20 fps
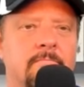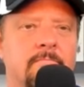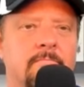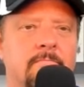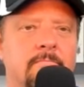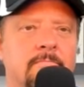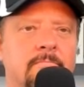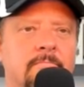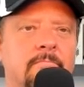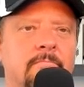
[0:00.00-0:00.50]

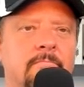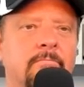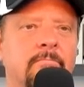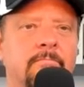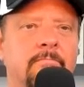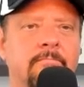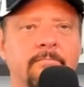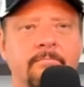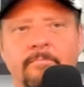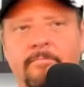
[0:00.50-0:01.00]

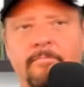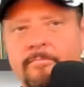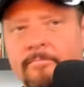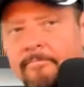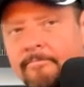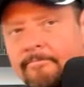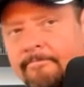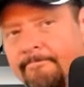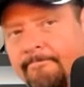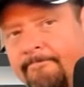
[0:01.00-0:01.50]

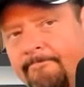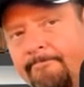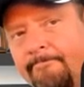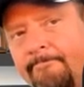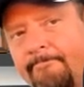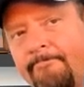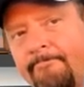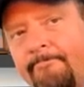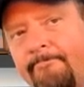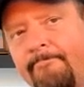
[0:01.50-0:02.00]

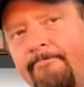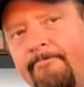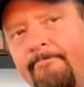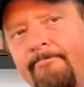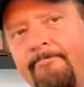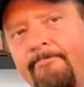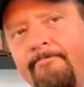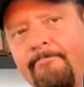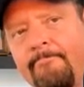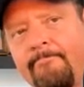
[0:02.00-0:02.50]

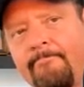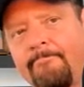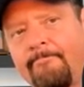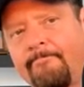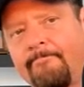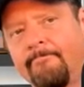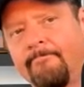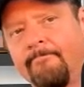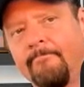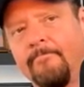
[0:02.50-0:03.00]

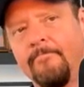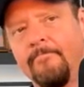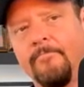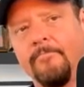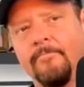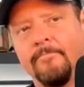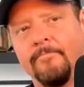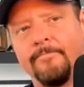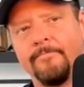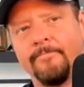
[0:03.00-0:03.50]

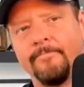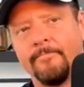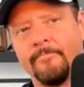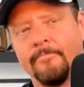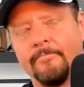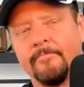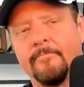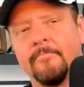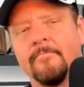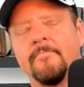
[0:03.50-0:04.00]

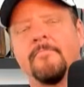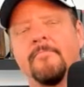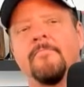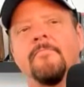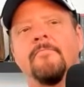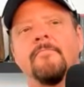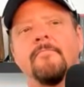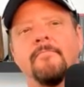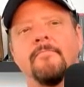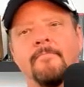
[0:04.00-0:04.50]

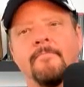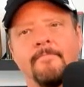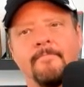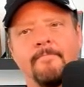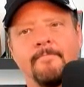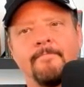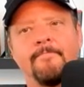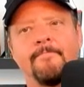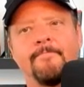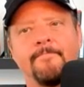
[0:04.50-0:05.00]

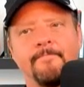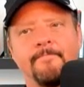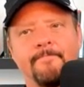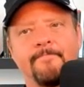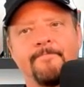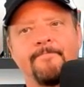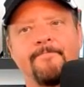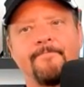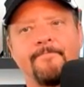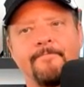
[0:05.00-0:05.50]

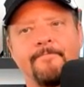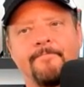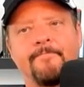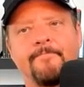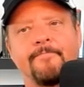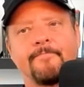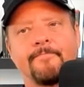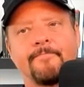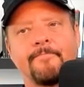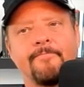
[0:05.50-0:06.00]

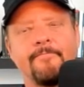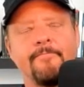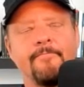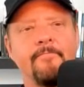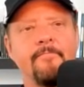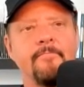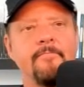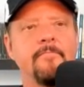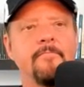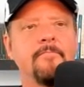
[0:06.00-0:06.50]

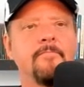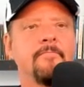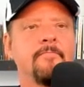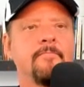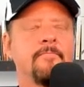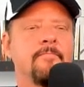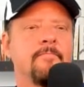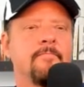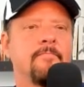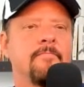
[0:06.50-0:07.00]

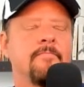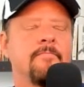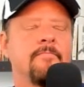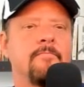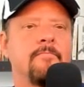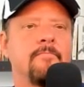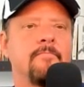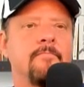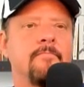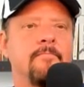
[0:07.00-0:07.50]

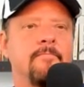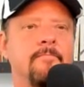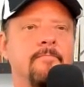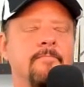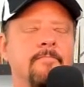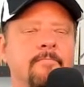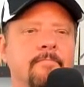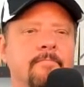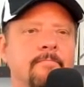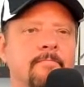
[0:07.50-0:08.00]
(not speaking)